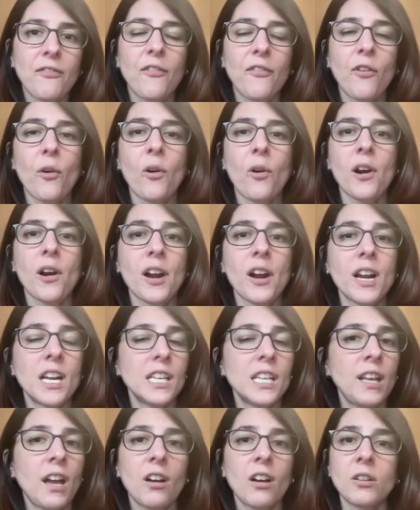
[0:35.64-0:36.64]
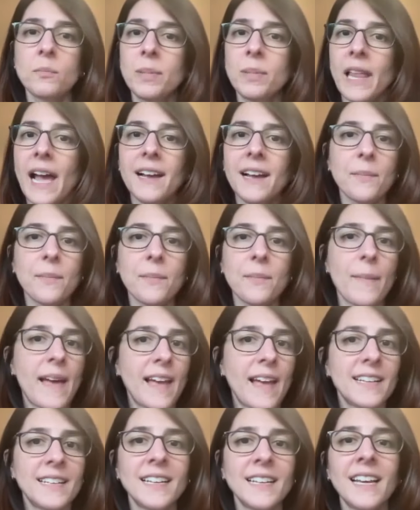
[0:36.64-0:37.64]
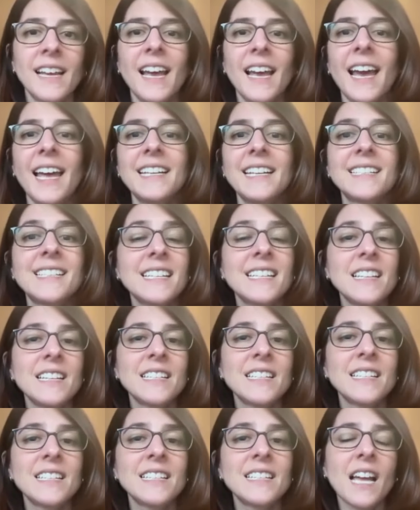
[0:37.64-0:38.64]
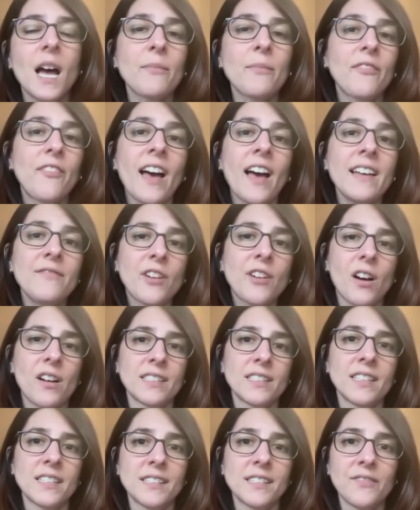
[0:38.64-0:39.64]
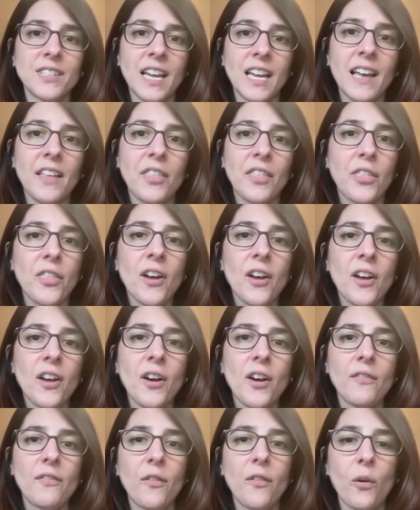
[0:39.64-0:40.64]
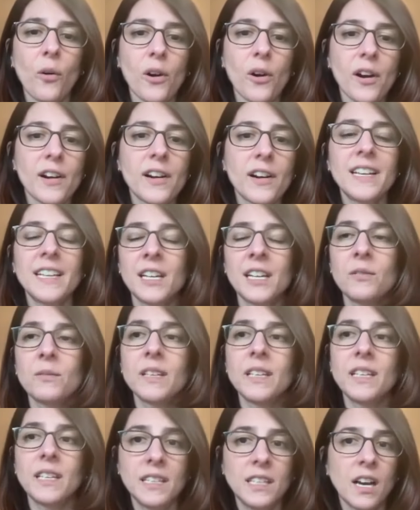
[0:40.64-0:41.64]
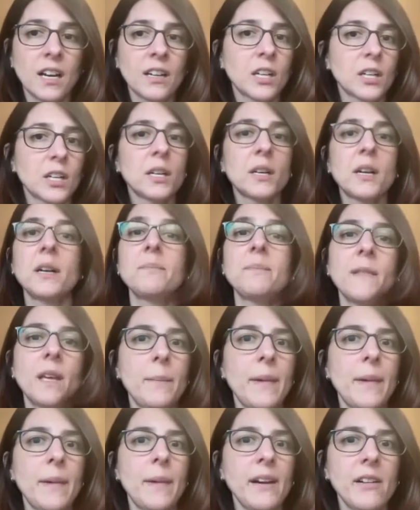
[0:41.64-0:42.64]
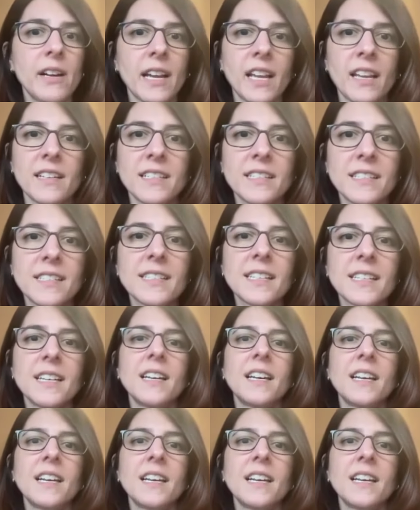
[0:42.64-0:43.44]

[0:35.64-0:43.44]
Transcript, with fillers: for young black men and it's in the top 5 causes of death for you know younger Americans.